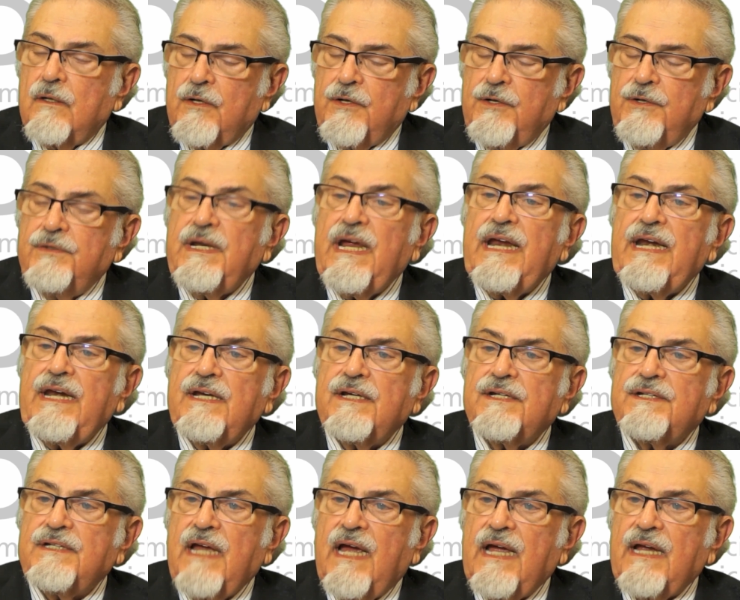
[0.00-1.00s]

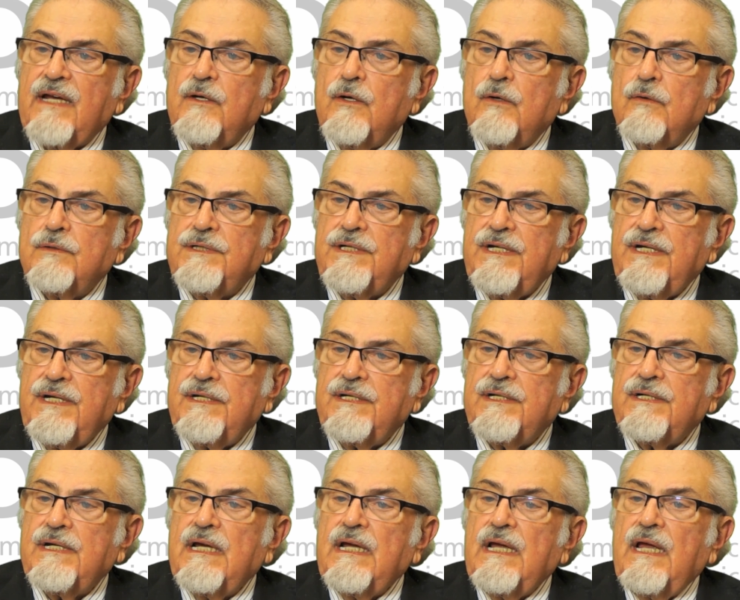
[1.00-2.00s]
cutaneous
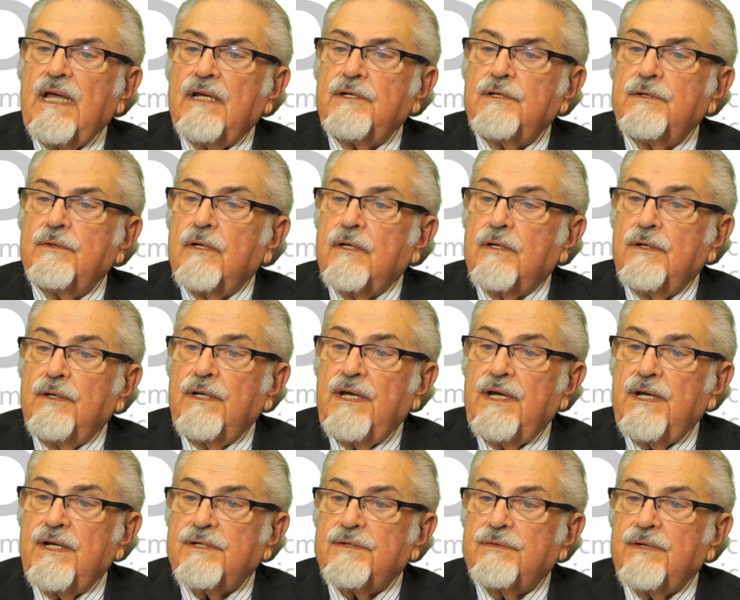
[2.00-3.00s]
diagnoses, do a good
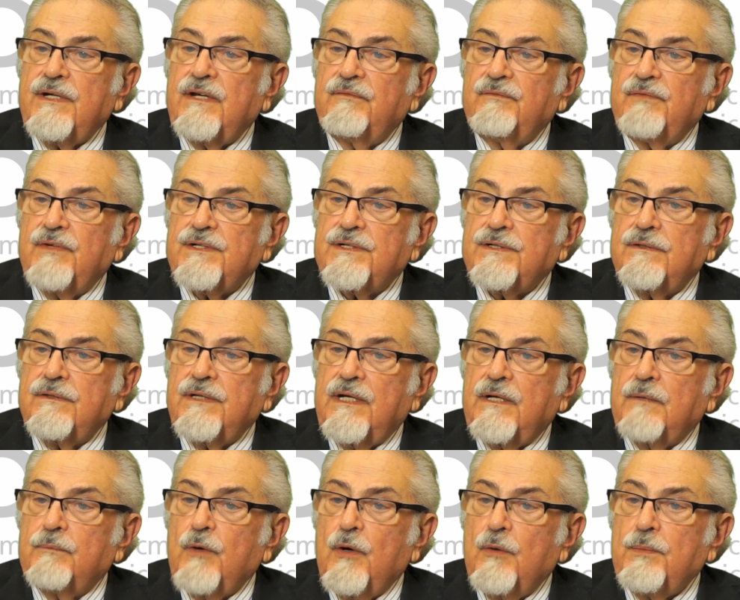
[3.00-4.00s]
history and physical,
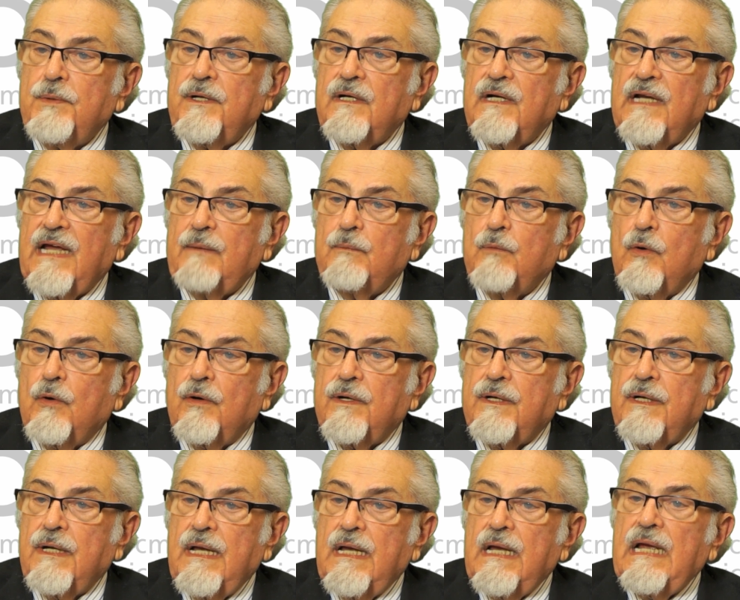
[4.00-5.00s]
get appropriate lab
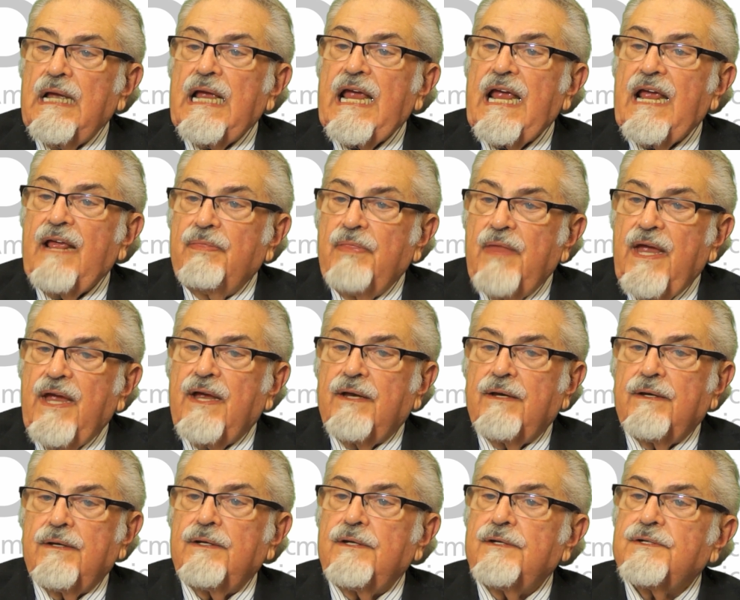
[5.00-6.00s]
work, and
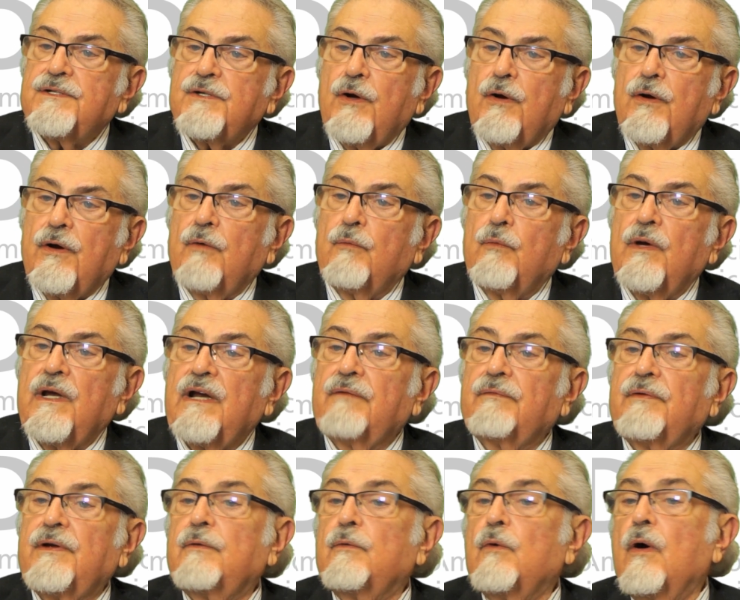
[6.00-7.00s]
then you start on
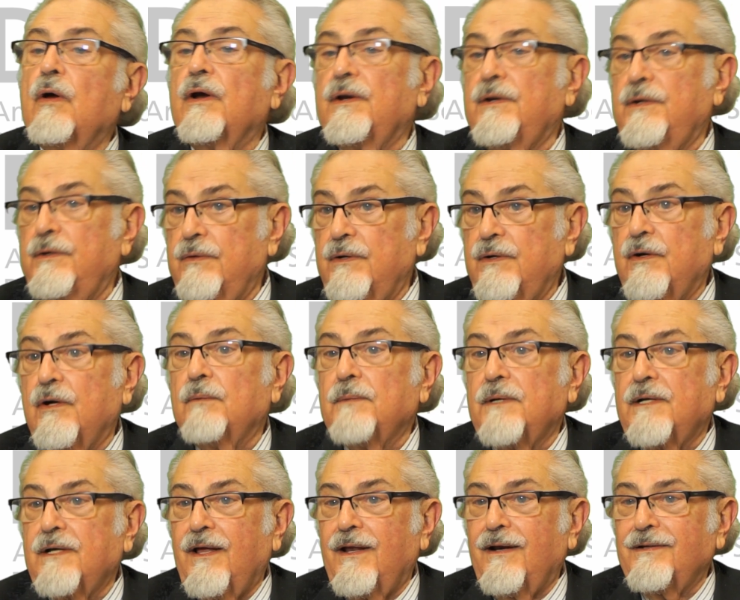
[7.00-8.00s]
whatever you want to do in
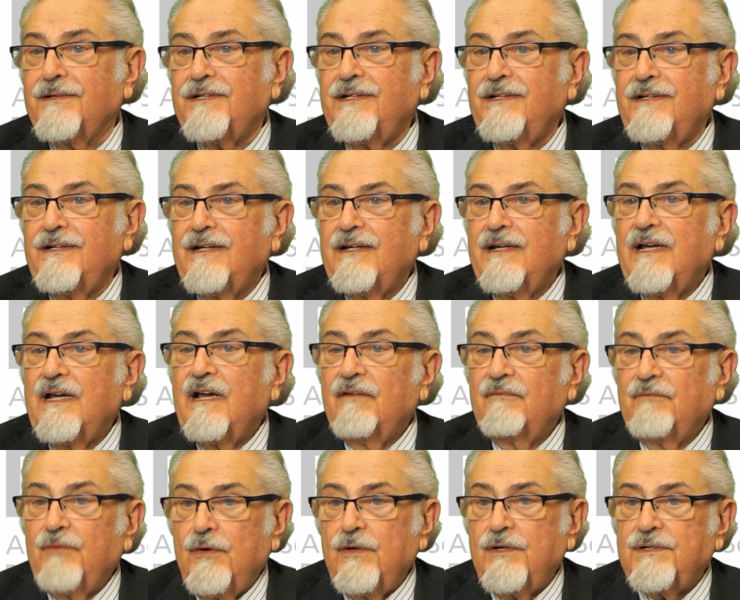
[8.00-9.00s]
dermatology.
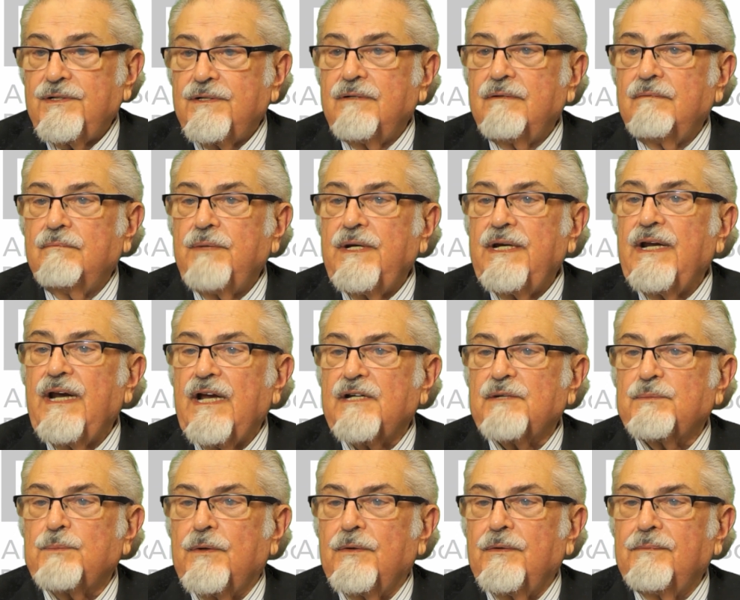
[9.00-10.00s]
First, be an
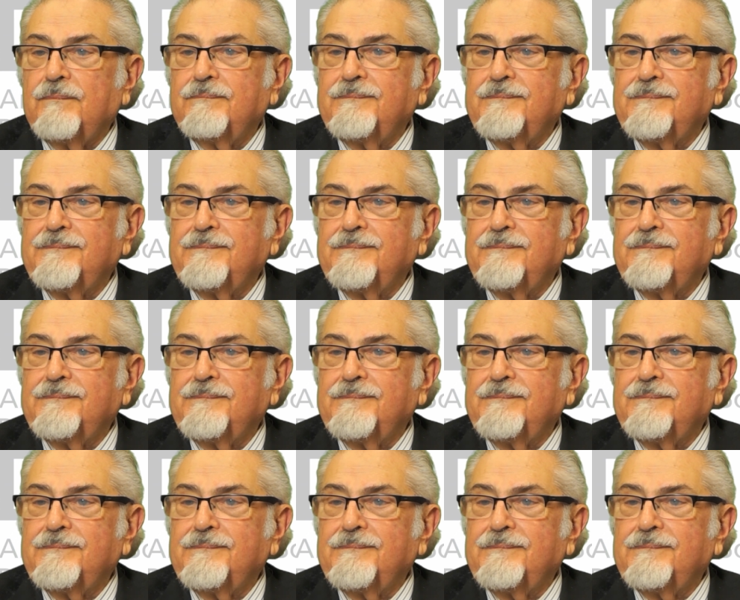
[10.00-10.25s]
expert.